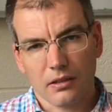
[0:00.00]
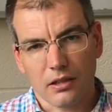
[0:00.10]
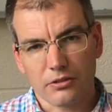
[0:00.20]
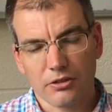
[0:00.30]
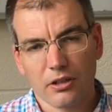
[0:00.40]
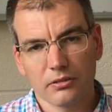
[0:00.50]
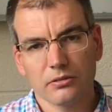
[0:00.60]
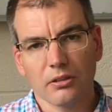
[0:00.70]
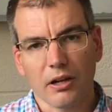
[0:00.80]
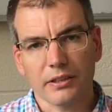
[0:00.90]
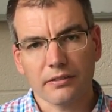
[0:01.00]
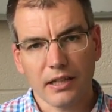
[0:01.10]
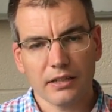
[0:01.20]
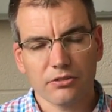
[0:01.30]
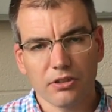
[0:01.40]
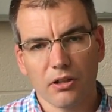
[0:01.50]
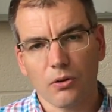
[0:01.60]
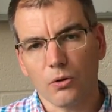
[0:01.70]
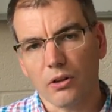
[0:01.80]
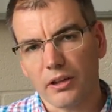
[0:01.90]
A journal like Nature
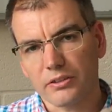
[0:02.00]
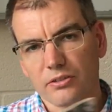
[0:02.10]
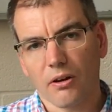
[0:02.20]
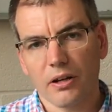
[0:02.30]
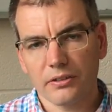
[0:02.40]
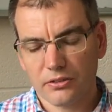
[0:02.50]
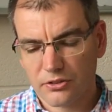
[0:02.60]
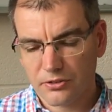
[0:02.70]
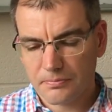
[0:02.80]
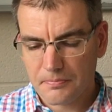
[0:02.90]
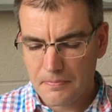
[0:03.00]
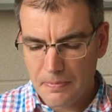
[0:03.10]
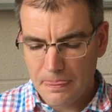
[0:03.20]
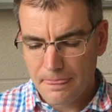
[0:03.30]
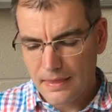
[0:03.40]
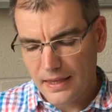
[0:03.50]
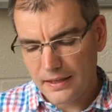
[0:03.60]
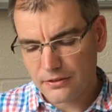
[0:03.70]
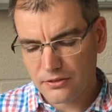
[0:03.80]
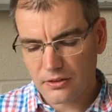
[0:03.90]
or like Science
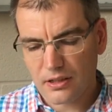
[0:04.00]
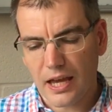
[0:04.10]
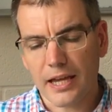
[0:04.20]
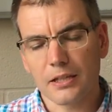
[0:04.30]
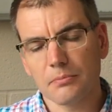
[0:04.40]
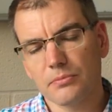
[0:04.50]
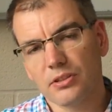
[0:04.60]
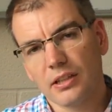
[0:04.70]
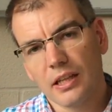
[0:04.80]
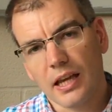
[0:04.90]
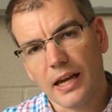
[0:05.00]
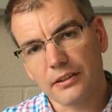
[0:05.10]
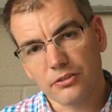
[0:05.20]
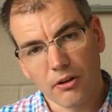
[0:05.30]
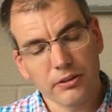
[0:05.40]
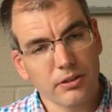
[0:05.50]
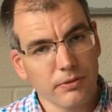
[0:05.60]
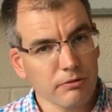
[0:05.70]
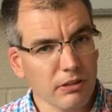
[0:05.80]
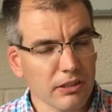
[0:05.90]
is aimed at a
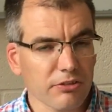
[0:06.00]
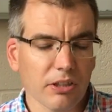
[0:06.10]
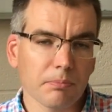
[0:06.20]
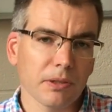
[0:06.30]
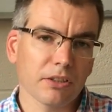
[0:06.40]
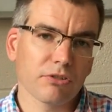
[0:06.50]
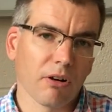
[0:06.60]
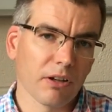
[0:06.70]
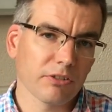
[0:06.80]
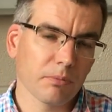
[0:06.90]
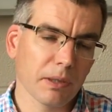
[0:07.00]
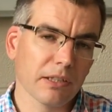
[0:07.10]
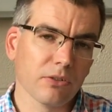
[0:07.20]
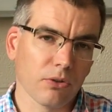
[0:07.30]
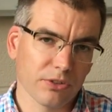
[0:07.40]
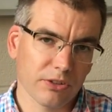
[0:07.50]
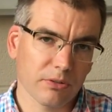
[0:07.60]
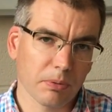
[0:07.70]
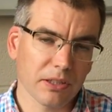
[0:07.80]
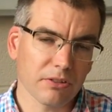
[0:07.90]
scientific readership, but it tries to be
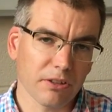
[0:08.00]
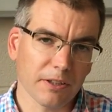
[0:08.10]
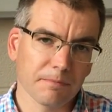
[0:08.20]
non-disciplinary.